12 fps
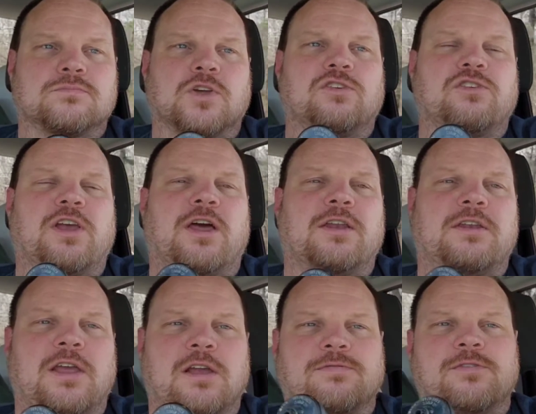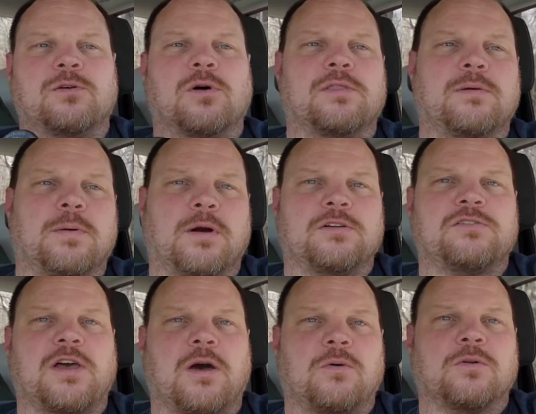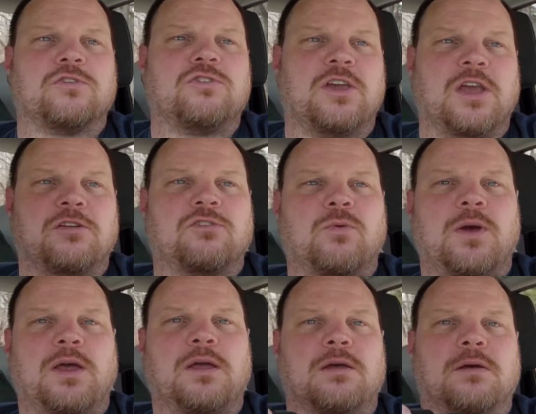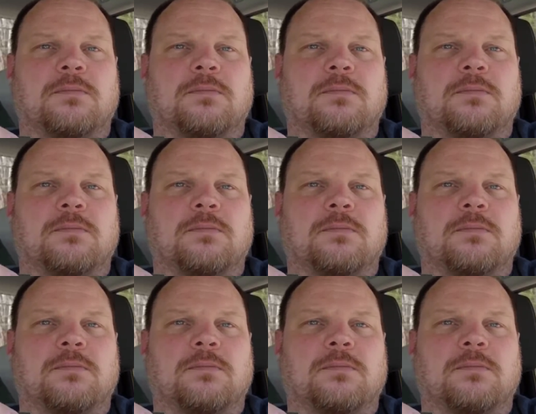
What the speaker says: You got to take a few other parts out to get to it,